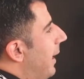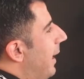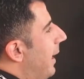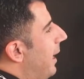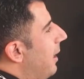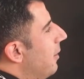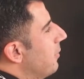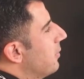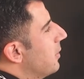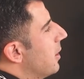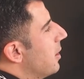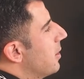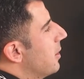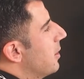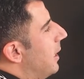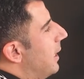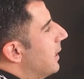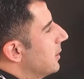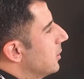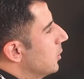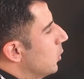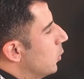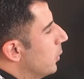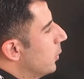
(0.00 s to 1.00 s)
After
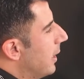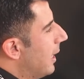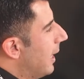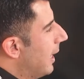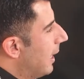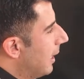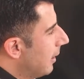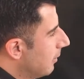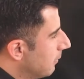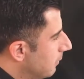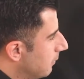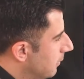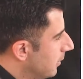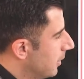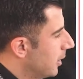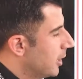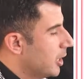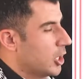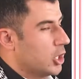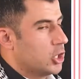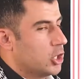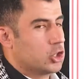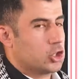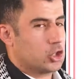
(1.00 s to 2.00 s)
that, we have
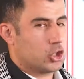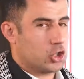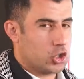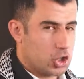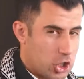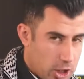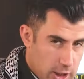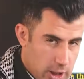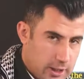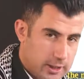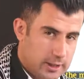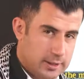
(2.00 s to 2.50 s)
ch.